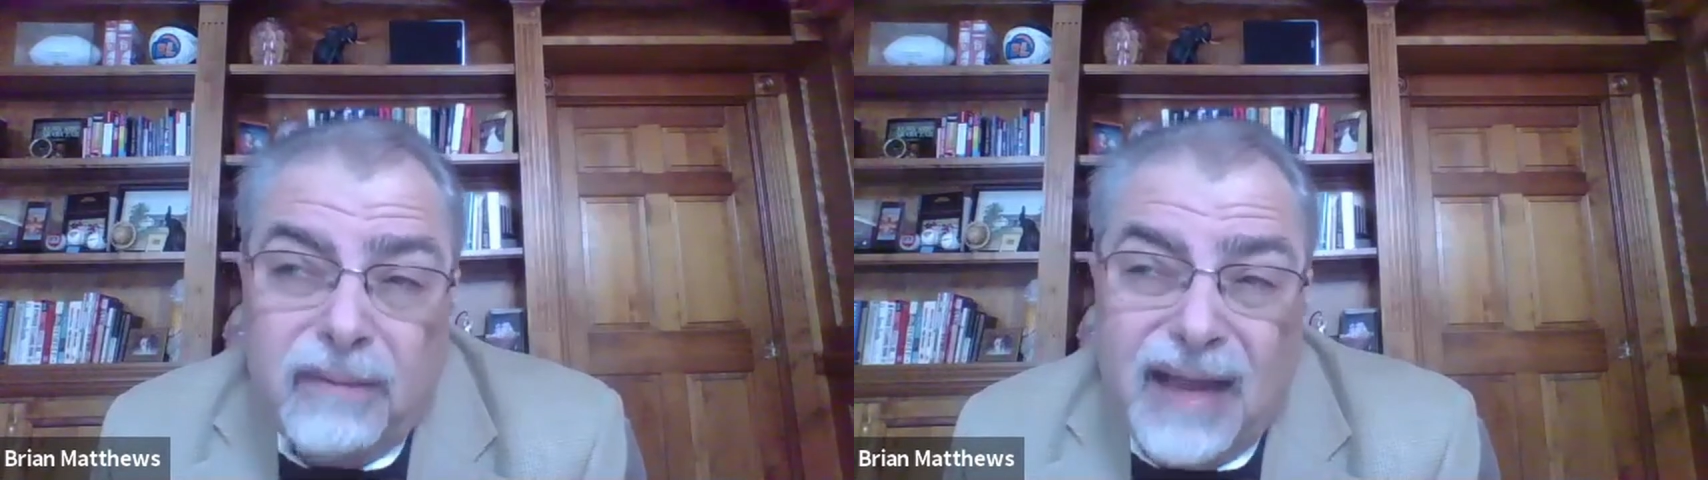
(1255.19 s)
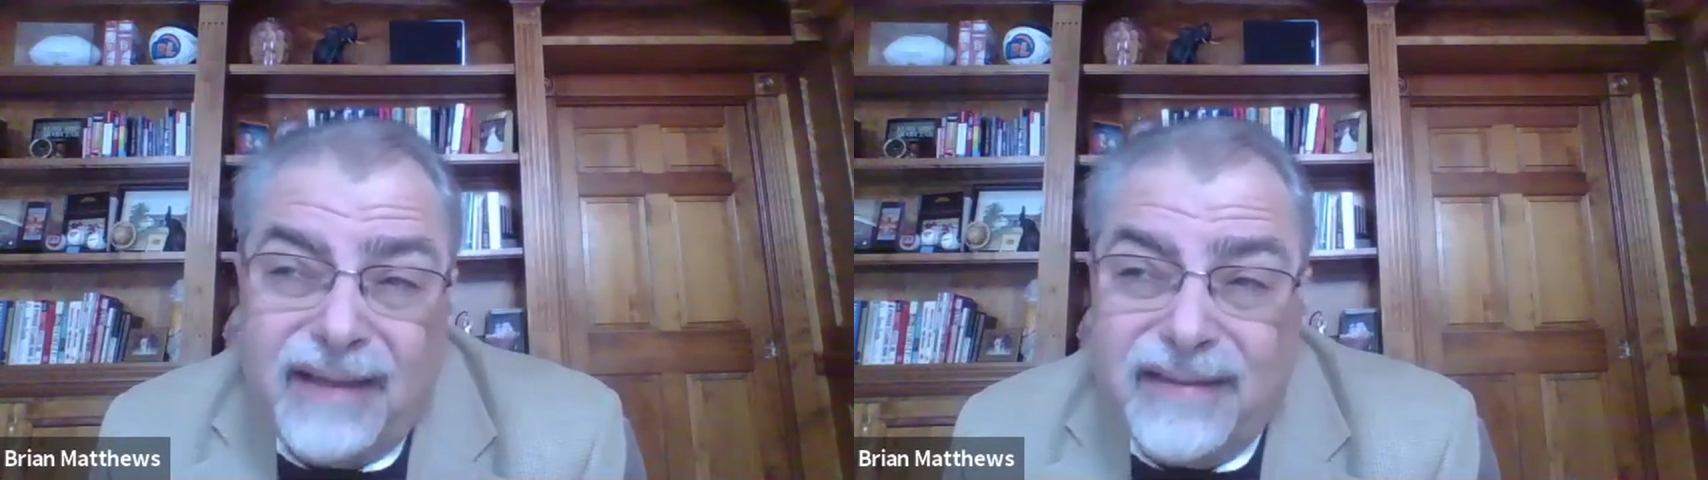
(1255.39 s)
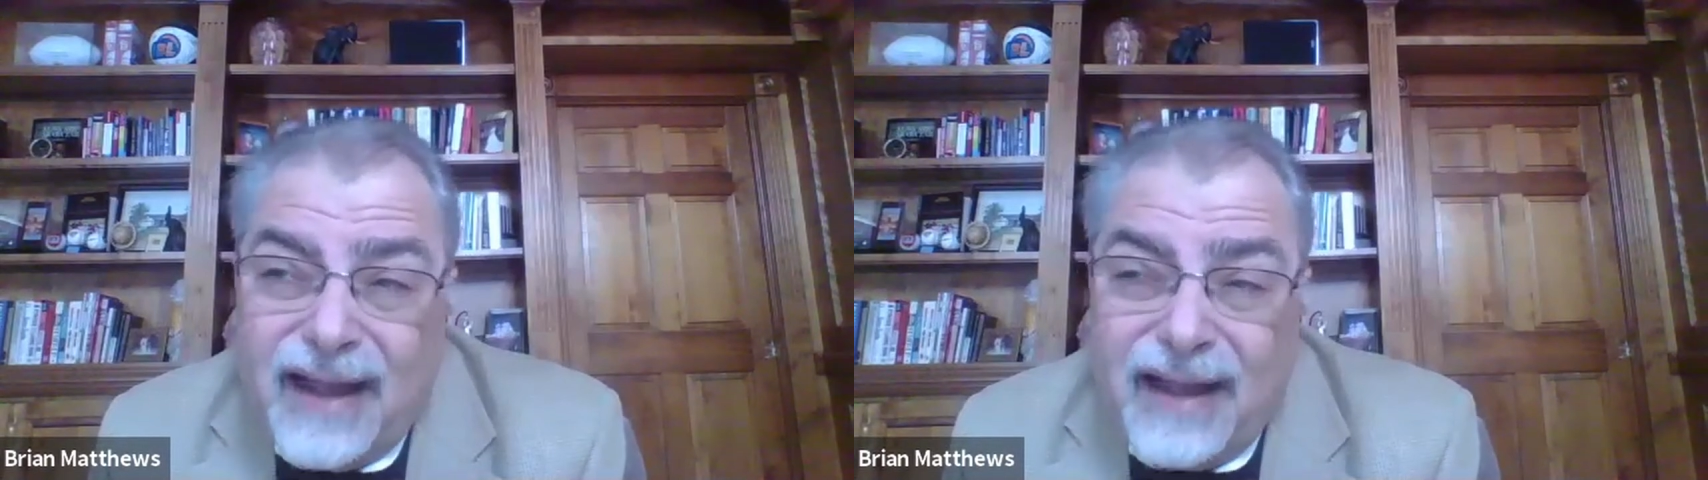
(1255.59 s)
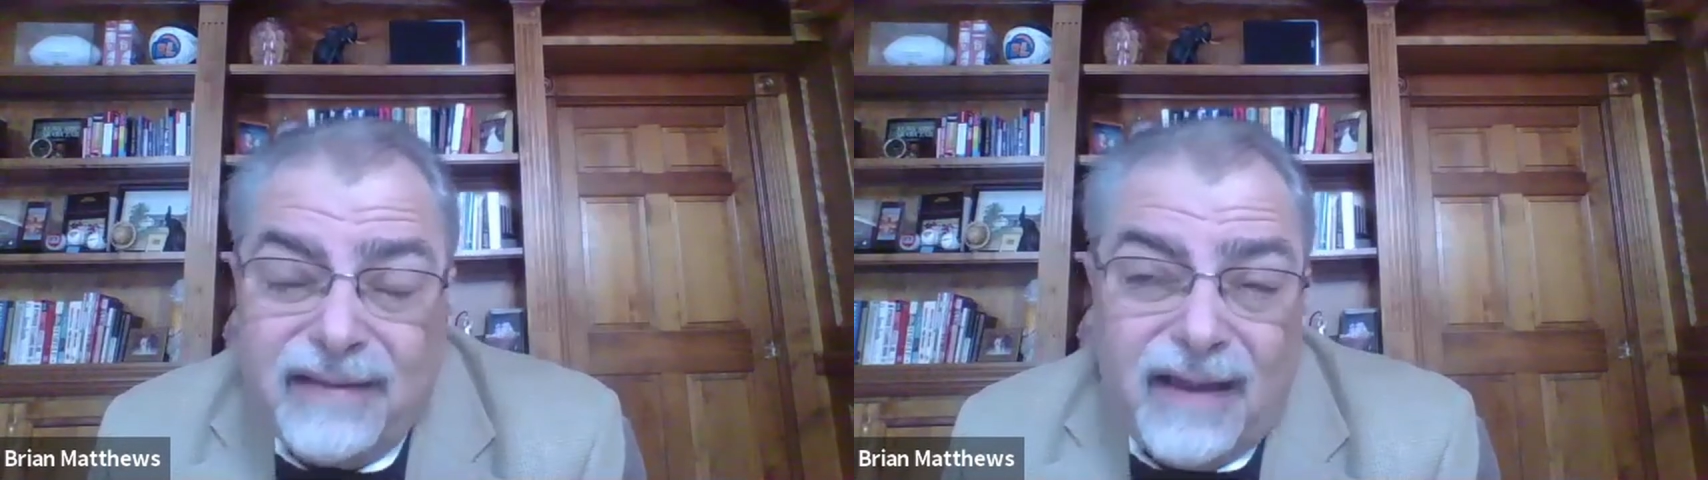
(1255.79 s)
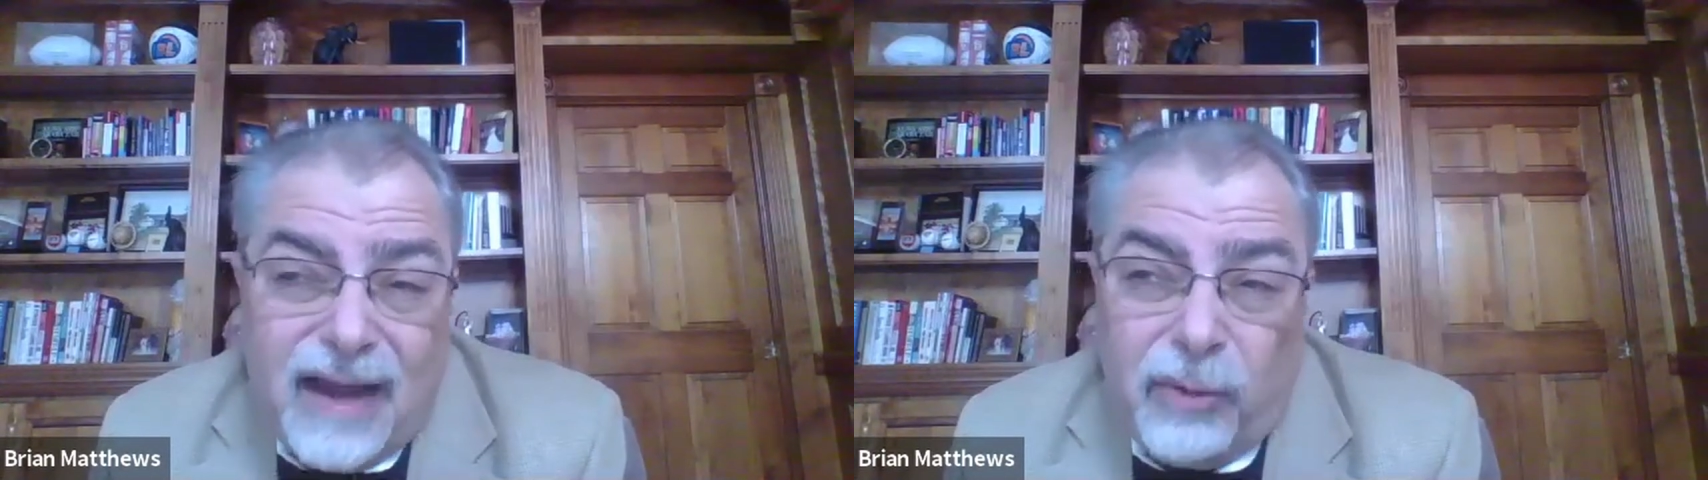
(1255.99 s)
at that
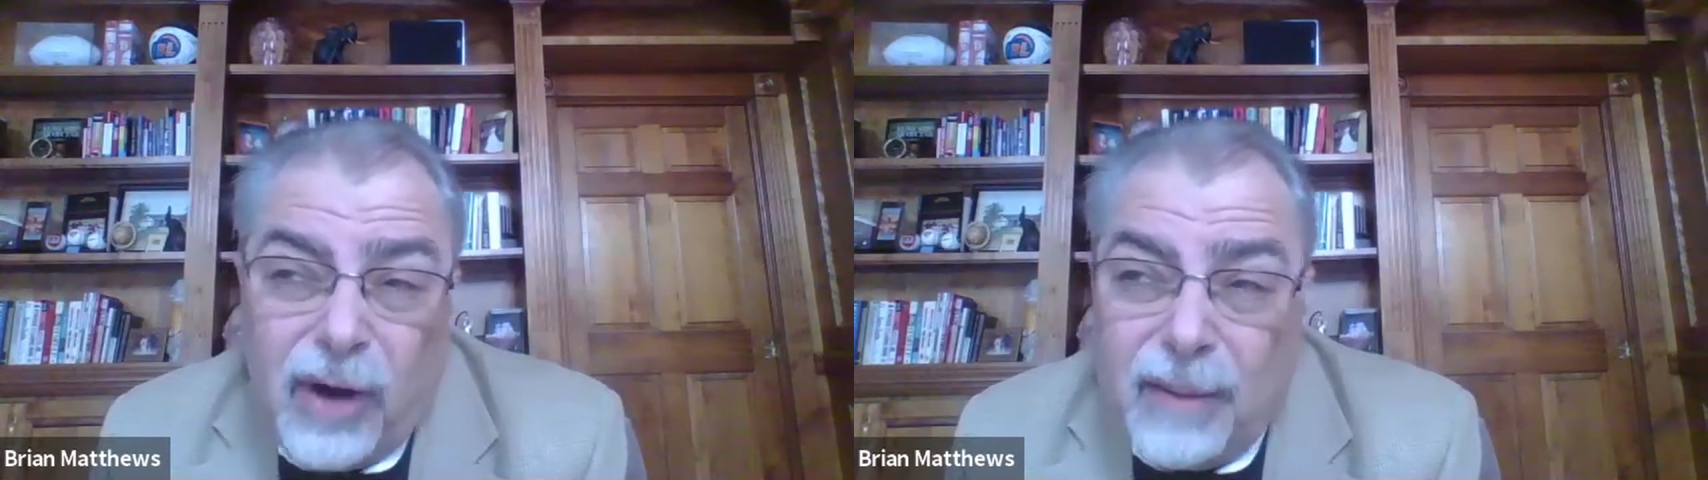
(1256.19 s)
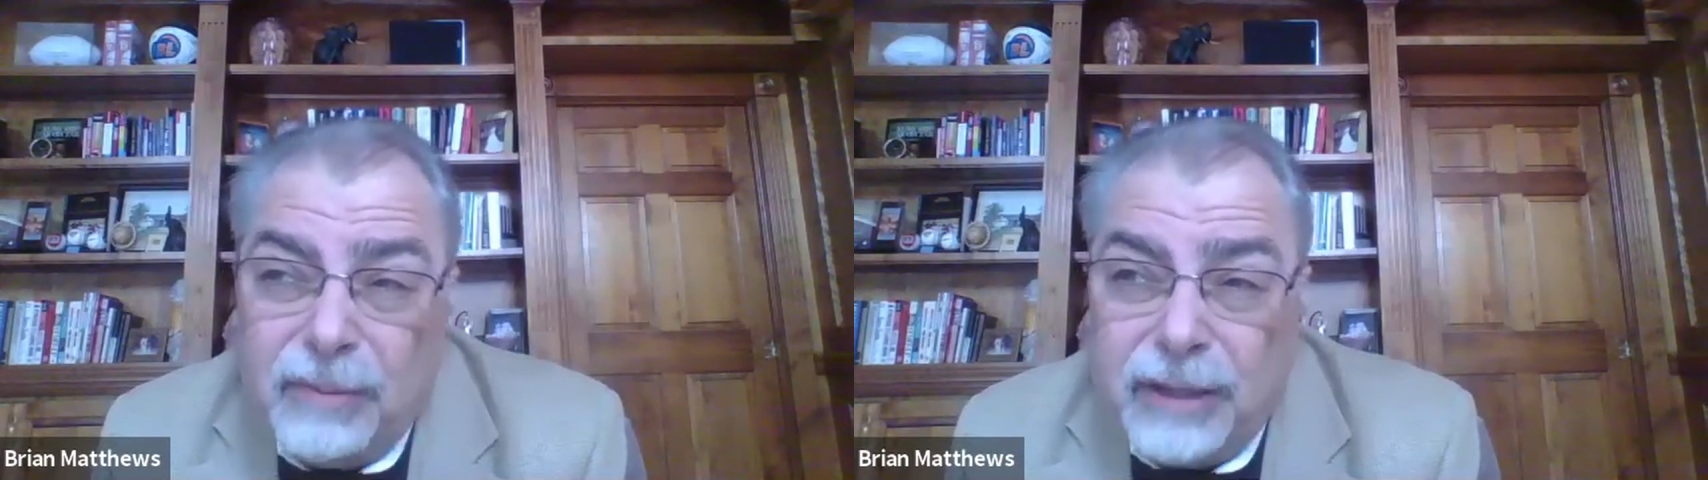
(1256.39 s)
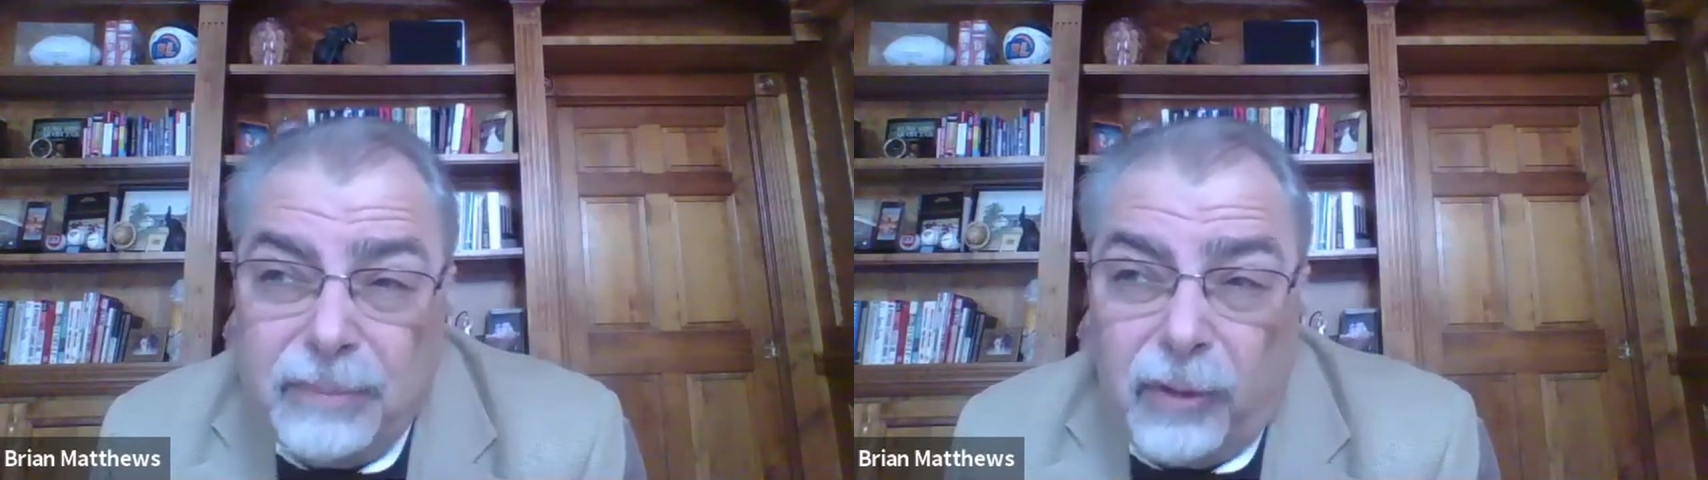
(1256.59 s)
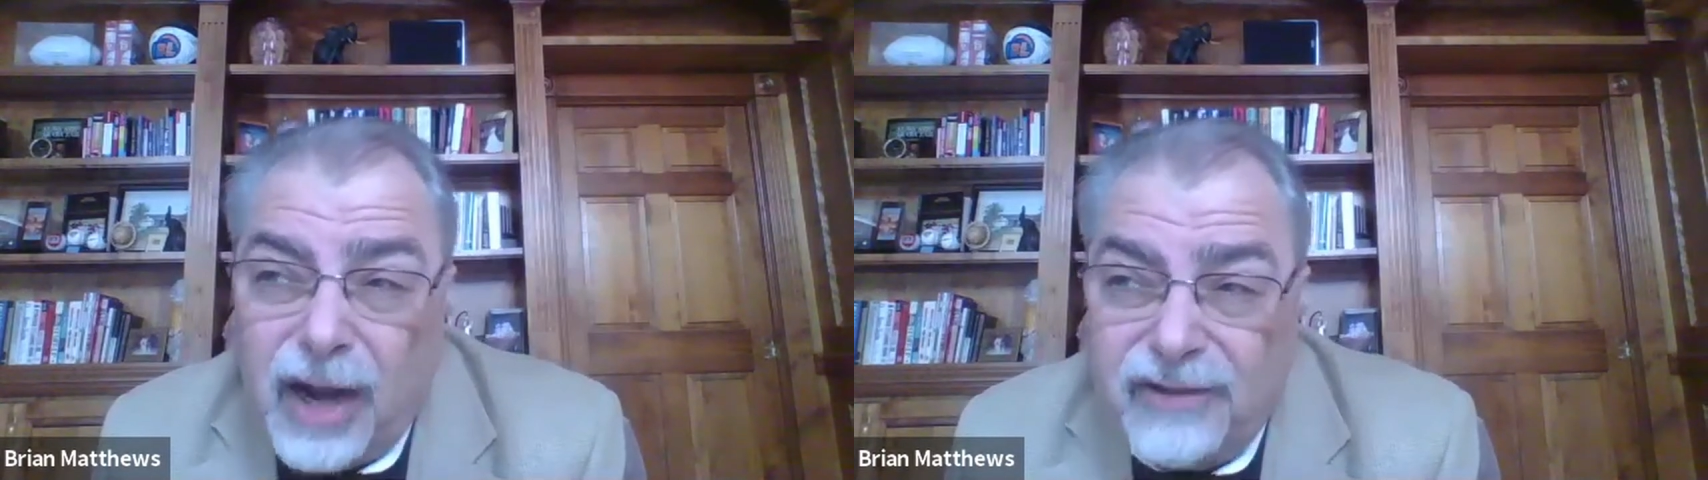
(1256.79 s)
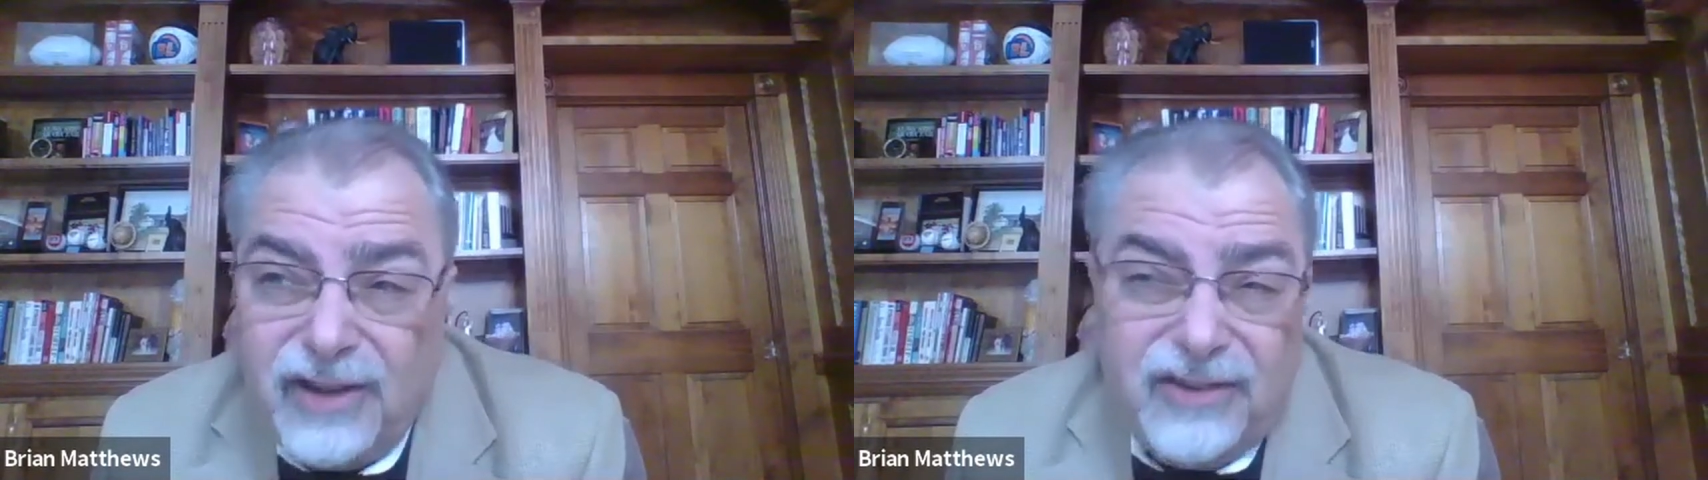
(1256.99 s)
time probably
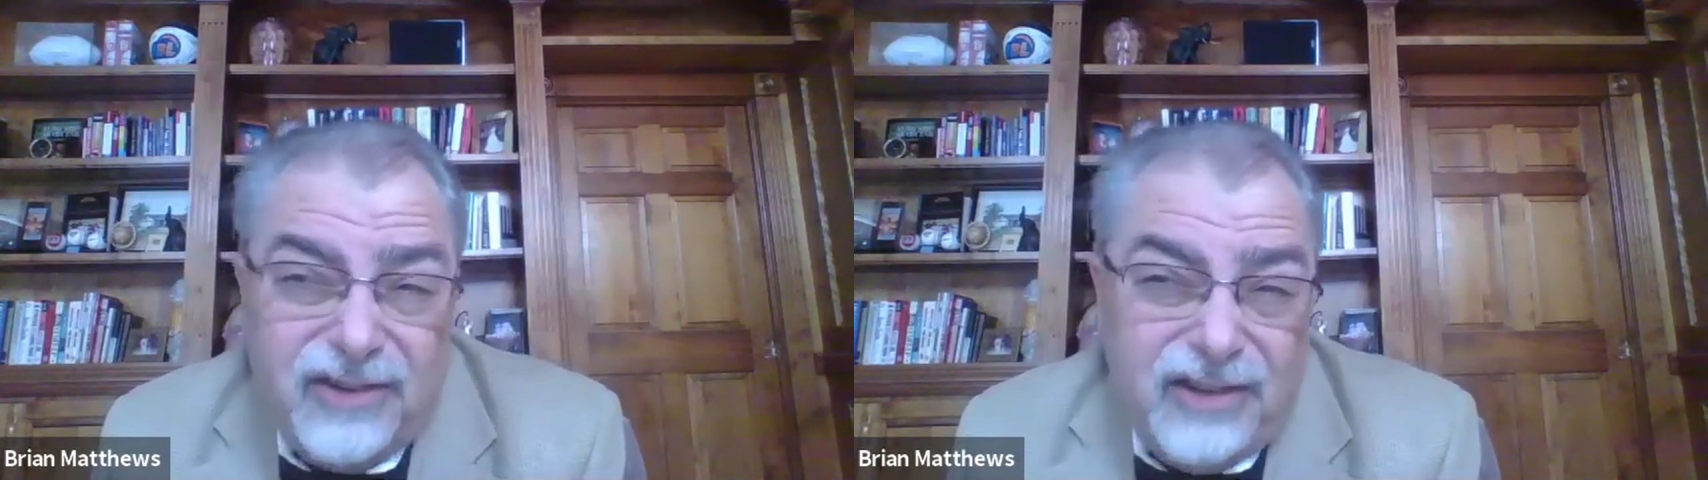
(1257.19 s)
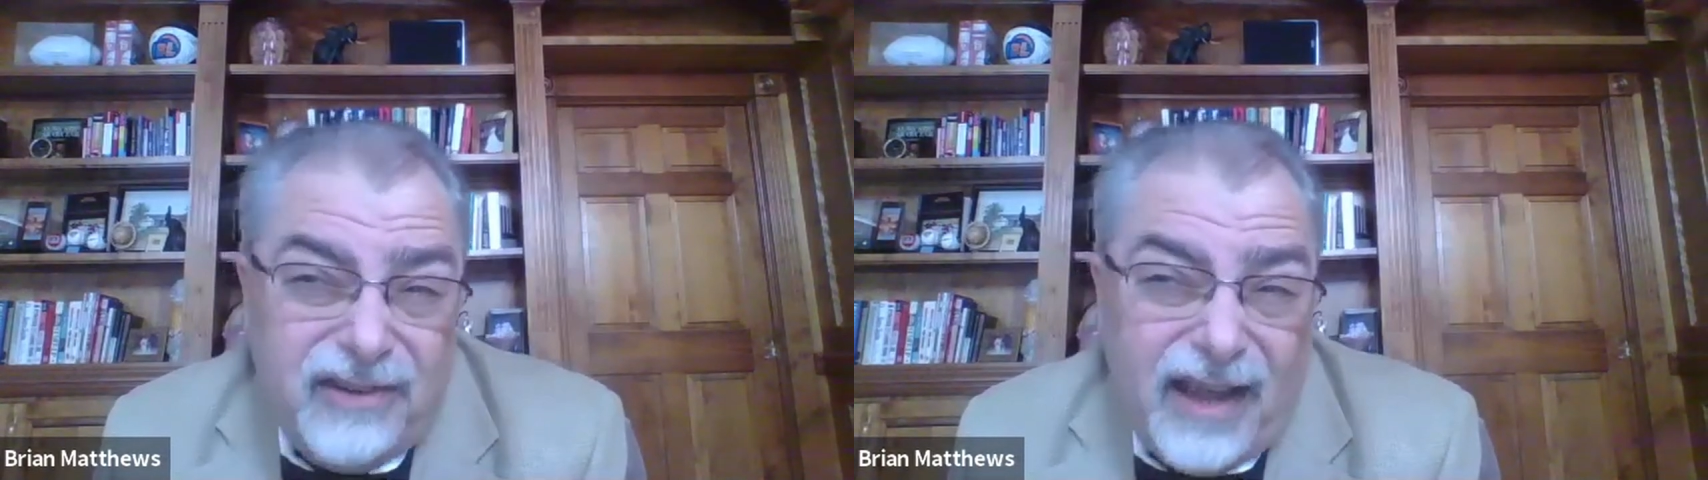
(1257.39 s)
processing